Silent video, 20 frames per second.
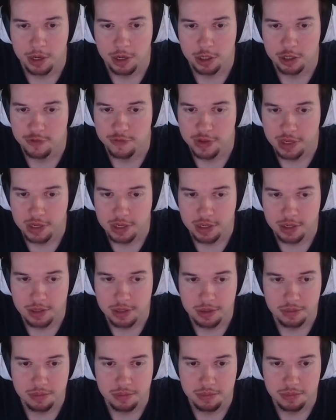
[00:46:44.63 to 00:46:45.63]

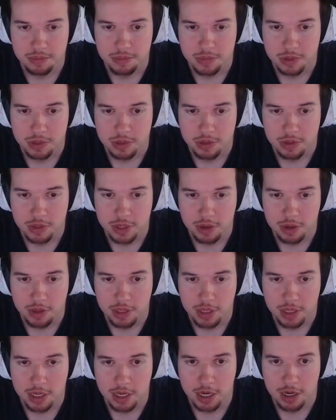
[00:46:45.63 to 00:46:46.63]
Archfiend, don't think I
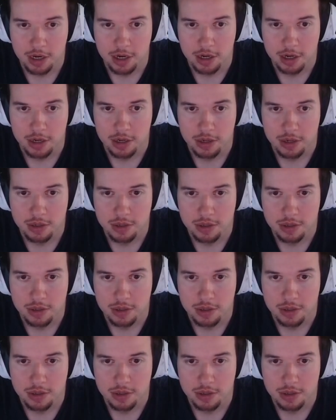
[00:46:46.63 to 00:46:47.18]
really care.